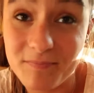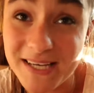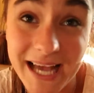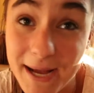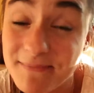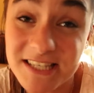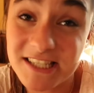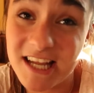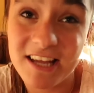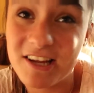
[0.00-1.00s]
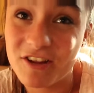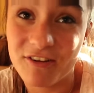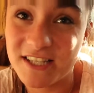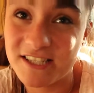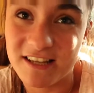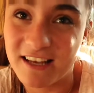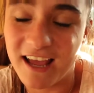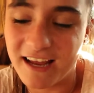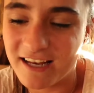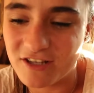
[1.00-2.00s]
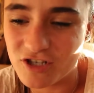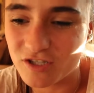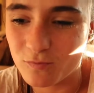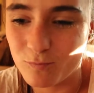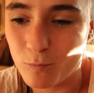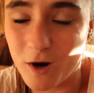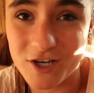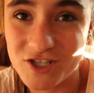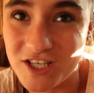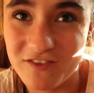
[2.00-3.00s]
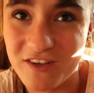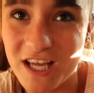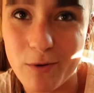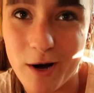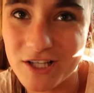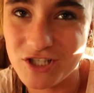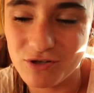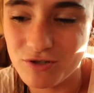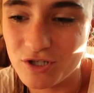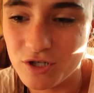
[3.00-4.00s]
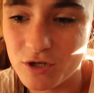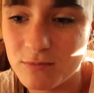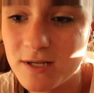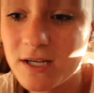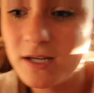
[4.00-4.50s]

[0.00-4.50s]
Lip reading: But I'm gonna stay here the rest of the night and just watch TV, watch YouTube.